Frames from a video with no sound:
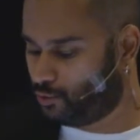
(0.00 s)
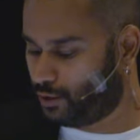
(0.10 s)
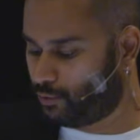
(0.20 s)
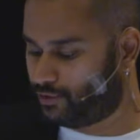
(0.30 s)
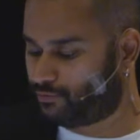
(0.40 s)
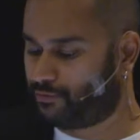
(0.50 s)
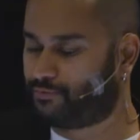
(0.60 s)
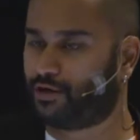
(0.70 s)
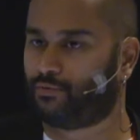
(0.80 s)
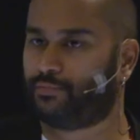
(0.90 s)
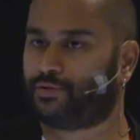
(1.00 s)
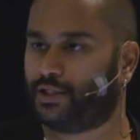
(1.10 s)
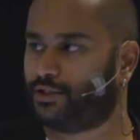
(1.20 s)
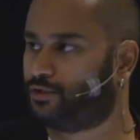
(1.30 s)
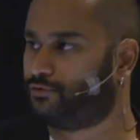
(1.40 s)
we went from 31%
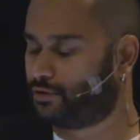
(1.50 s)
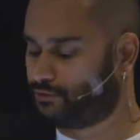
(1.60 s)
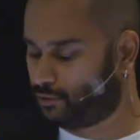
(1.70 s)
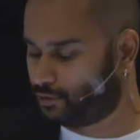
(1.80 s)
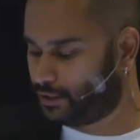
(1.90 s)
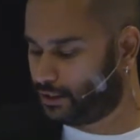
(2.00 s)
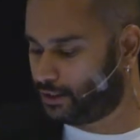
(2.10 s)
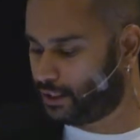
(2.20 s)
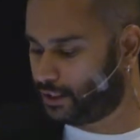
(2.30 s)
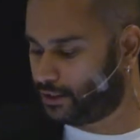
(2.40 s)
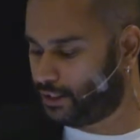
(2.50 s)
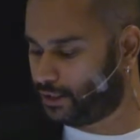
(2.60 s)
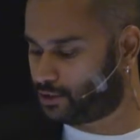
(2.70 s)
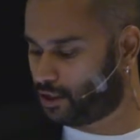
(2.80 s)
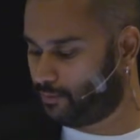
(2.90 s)
in 2014, and
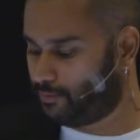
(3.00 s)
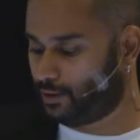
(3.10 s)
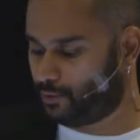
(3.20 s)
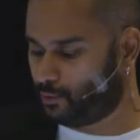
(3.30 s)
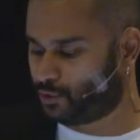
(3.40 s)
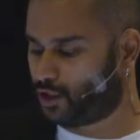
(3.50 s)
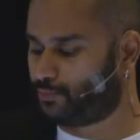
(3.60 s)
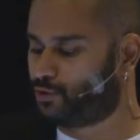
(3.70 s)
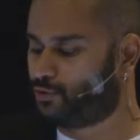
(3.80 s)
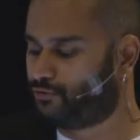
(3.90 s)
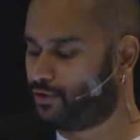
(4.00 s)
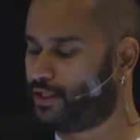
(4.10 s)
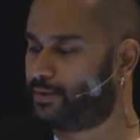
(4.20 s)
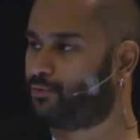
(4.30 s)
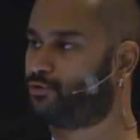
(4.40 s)
it was up to
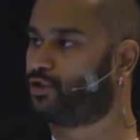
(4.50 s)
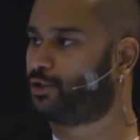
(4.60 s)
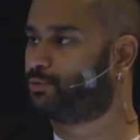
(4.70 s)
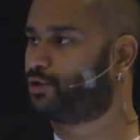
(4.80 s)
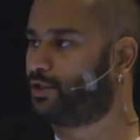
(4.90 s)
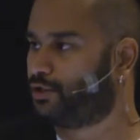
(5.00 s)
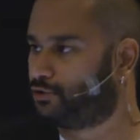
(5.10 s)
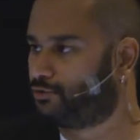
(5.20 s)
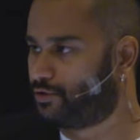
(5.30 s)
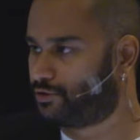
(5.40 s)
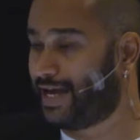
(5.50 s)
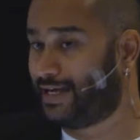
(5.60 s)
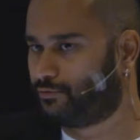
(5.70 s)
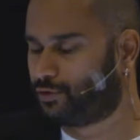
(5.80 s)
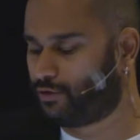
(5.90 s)
38.6% in
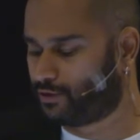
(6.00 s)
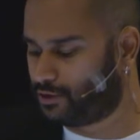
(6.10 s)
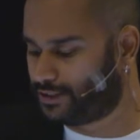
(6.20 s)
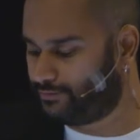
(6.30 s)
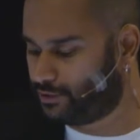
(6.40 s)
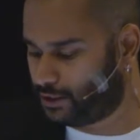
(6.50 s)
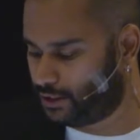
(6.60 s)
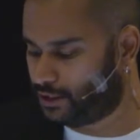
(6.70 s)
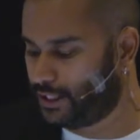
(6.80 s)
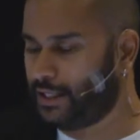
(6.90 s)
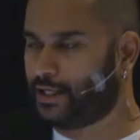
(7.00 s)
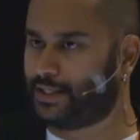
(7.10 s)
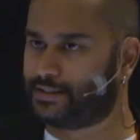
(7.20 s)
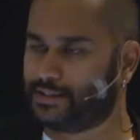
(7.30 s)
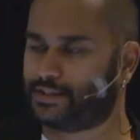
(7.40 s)
end of 2017.
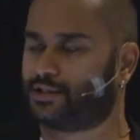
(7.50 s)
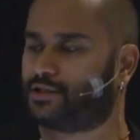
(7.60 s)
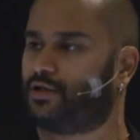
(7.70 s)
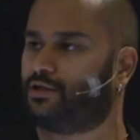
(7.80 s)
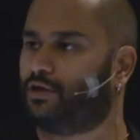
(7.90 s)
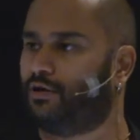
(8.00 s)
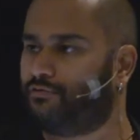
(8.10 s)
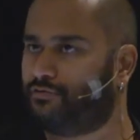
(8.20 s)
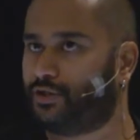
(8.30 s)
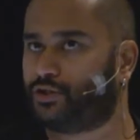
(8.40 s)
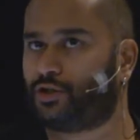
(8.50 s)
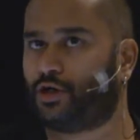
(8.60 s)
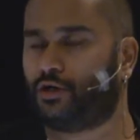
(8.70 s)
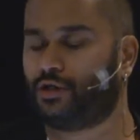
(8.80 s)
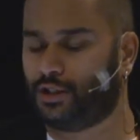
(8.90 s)
And since the start of this
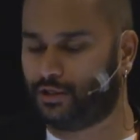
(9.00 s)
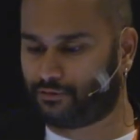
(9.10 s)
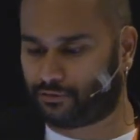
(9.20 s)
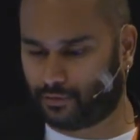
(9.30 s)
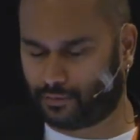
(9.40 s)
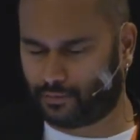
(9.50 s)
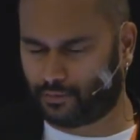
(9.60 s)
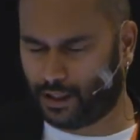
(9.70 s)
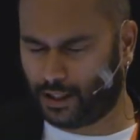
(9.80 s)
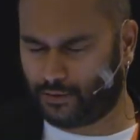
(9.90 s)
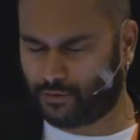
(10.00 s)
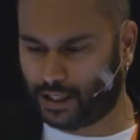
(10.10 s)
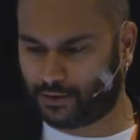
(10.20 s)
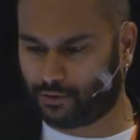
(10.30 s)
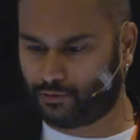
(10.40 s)
year, from
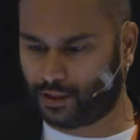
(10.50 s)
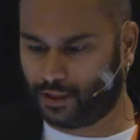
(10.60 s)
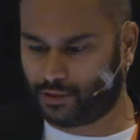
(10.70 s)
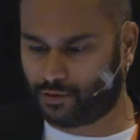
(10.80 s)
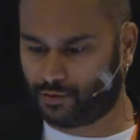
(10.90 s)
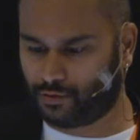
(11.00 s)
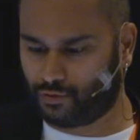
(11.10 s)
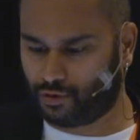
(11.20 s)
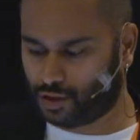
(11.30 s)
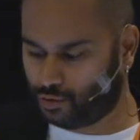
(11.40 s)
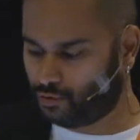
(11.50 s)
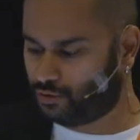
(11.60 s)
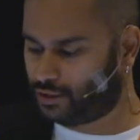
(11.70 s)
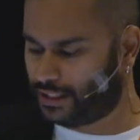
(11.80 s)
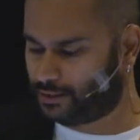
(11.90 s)
January to
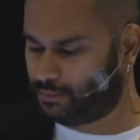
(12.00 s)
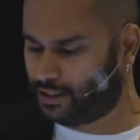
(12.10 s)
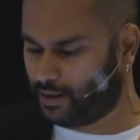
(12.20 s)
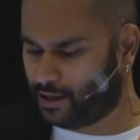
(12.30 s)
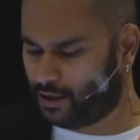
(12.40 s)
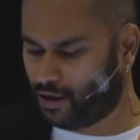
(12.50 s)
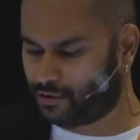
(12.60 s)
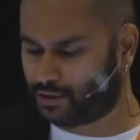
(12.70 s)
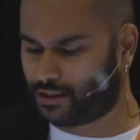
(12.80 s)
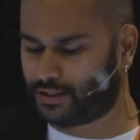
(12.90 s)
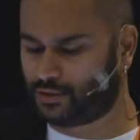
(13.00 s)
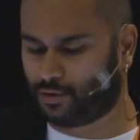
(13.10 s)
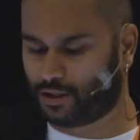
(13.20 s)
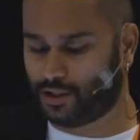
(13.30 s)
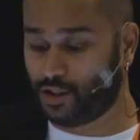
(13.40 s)
June, there's been about
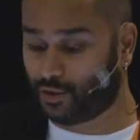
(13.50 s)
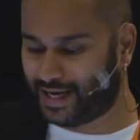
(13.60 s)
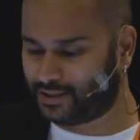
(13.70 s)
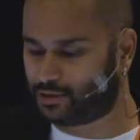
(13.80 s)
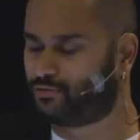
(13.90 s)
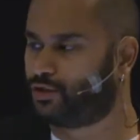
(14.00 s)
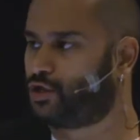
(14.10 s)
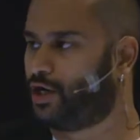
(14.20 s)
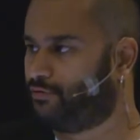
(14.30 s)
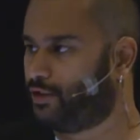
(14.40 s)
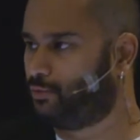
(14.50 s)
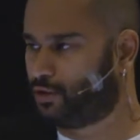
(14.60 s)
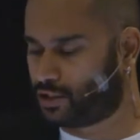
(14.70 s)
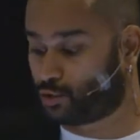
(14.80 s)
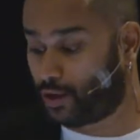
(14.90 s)
191 new cases of HIV,
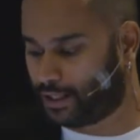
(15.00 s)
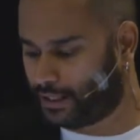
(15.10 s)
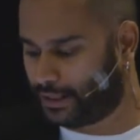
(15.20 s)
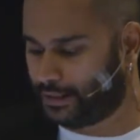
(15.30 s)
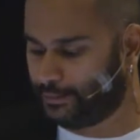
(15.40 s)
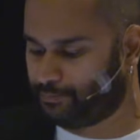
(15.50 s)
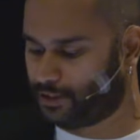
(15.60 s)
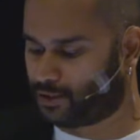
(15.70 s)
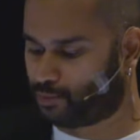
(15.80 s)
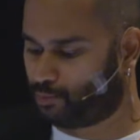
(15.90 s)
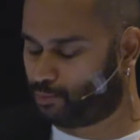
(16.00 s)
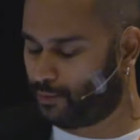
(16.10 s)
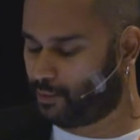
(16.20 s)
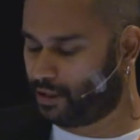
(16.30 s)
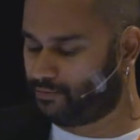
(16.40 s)
which is quite high. It's
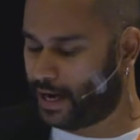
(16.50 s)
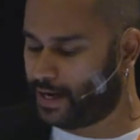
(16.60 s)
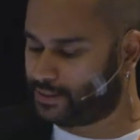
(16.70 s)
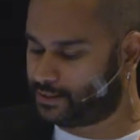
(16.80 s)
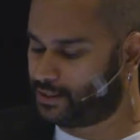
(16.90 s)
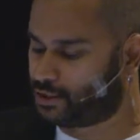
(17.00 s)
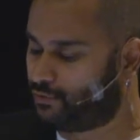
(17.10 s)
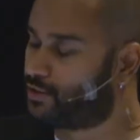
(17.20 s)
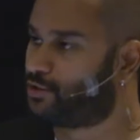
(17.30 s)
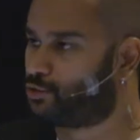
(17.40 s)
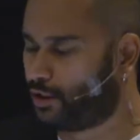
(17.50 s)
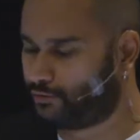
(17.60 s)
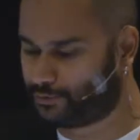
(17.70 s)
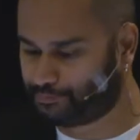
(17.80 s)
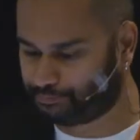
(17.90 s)
probably one of the highest since 2012.